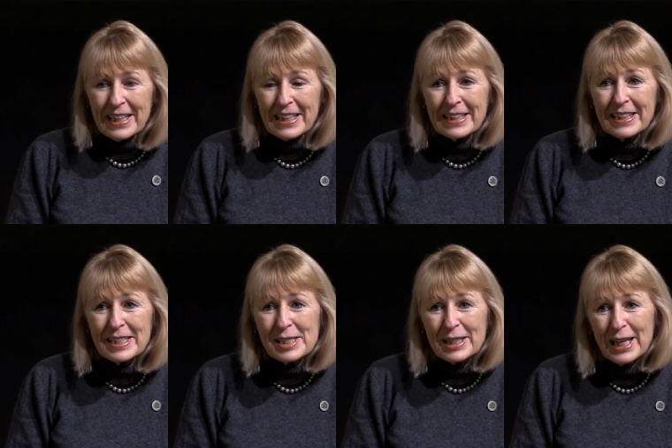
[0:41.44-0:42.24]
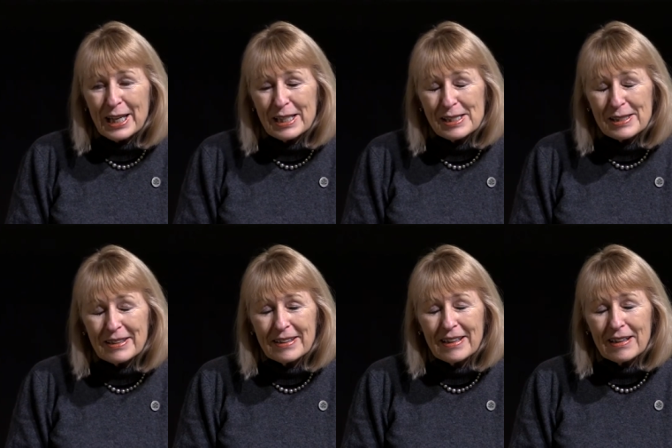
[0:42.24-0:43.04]
In this case,
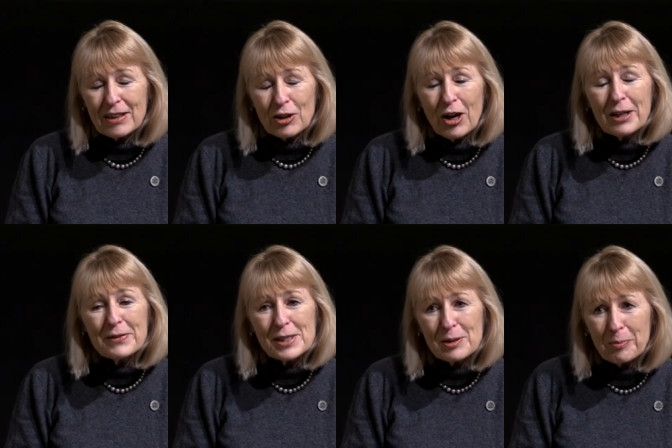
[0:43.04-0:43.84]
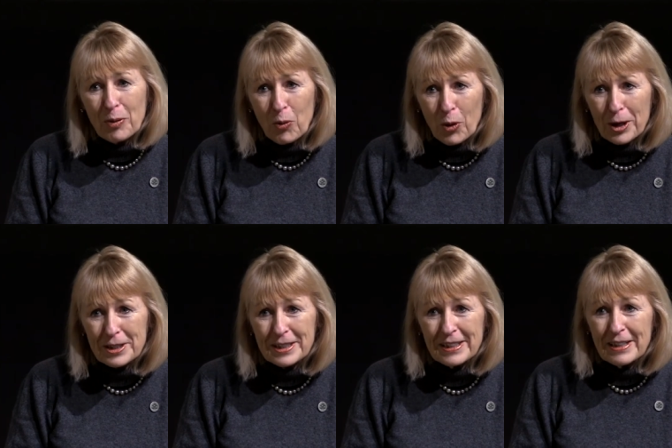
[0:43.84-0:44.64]
a lot of
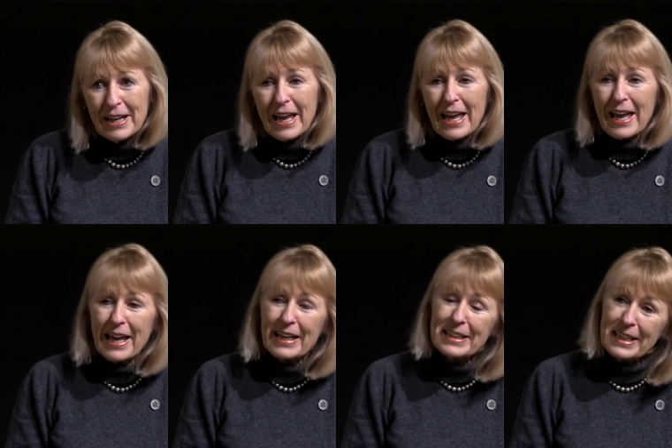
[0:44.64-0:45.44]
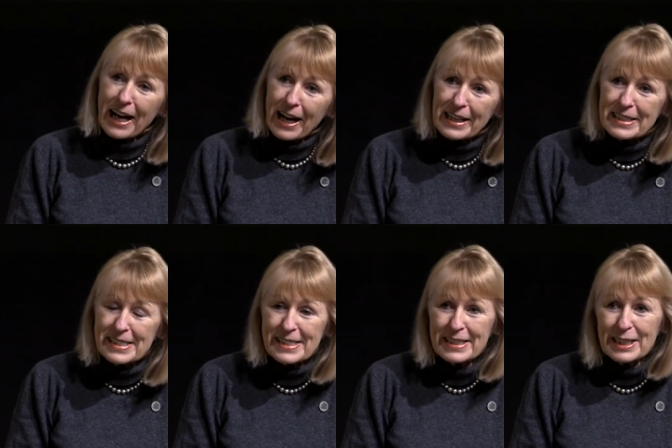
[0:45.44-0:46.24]
support and
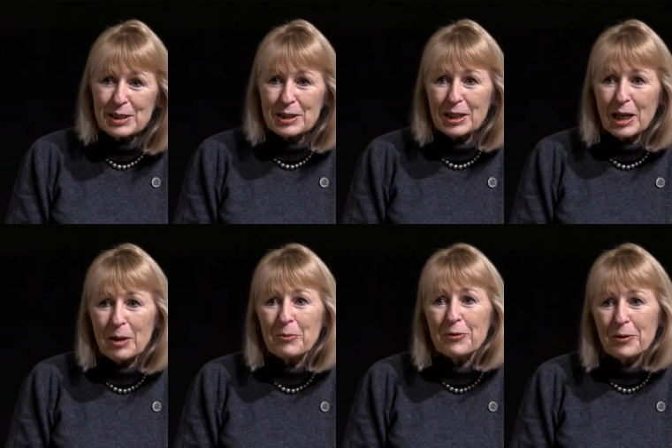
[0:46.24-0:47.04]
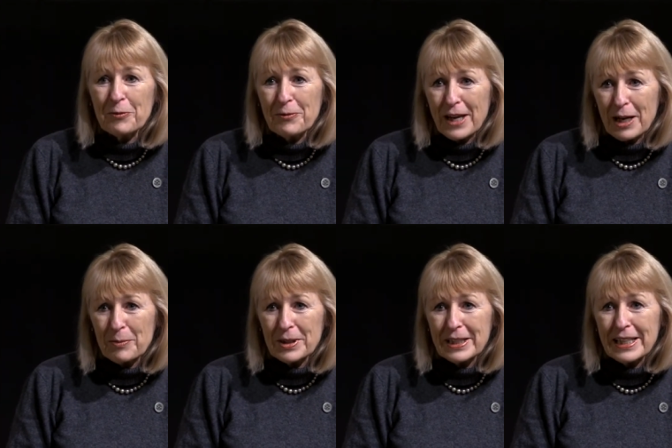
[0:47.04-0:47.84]
guidance needs to come from
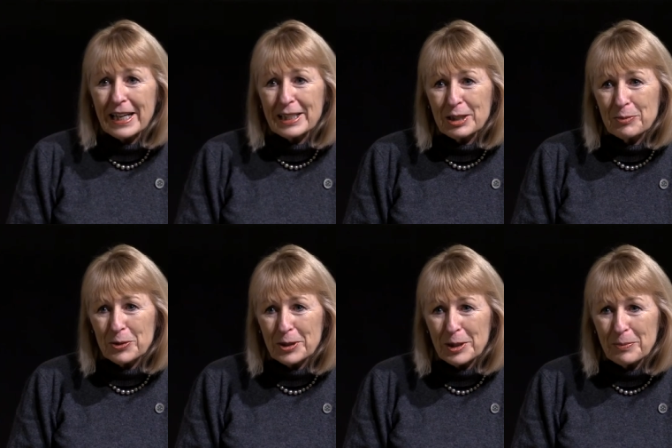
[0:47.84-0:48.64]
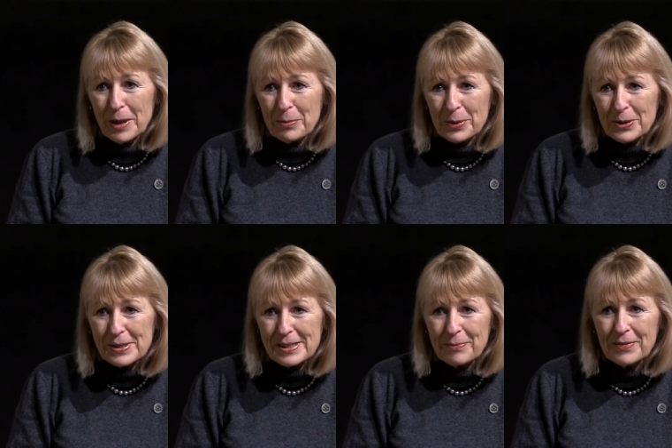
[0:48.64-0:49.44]
family and community
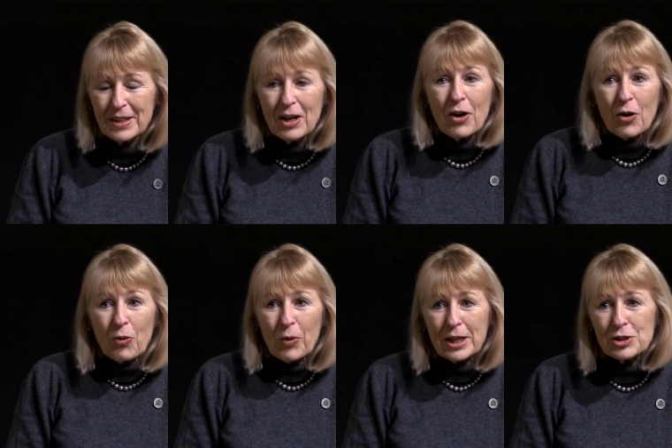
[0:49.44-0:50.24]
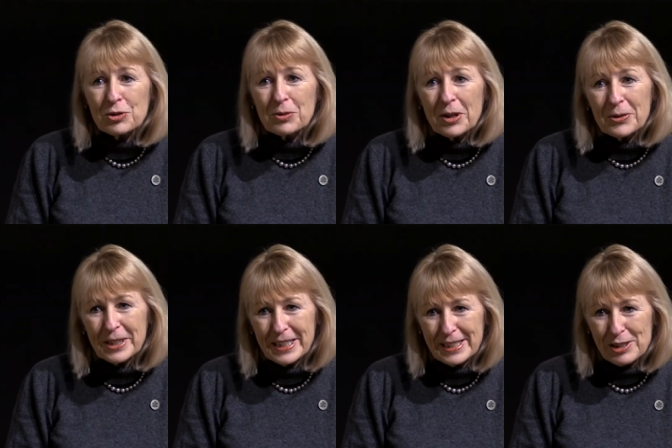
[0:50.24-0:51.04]
members. West Toronto
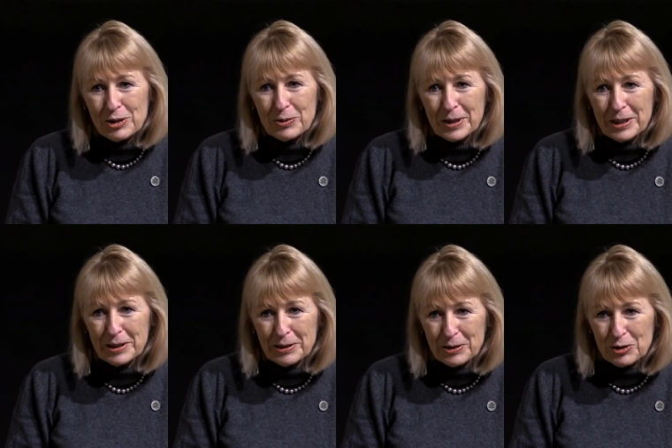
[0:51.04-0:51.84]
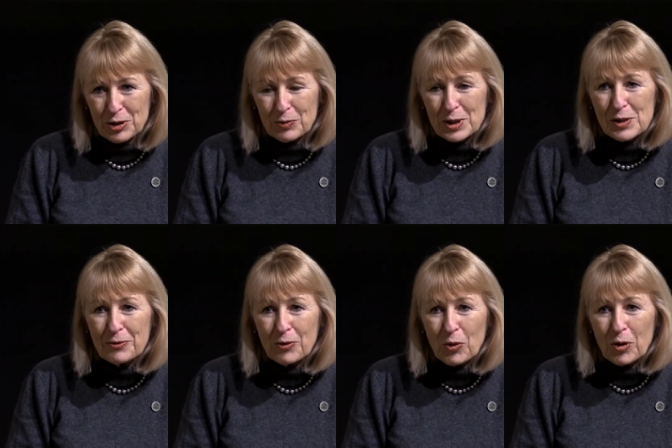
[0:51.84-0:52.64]
Keys to Inclusion was
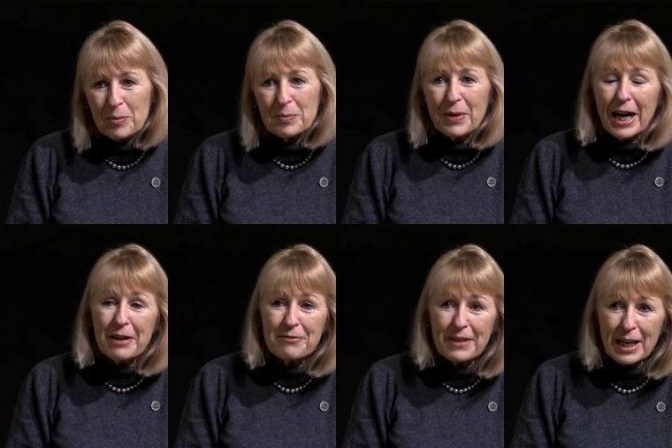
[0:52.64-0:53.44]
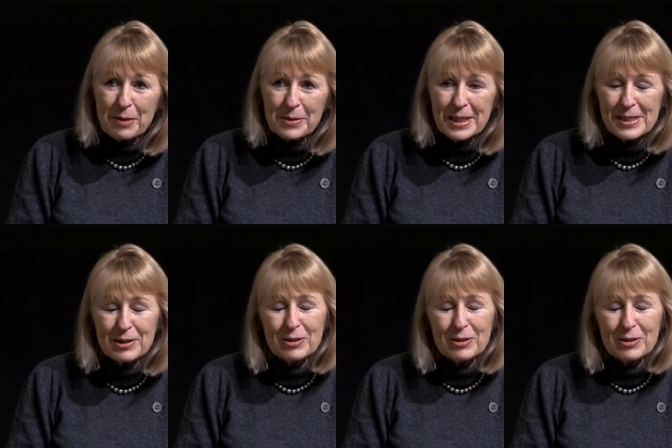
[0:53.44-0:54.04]
formed by families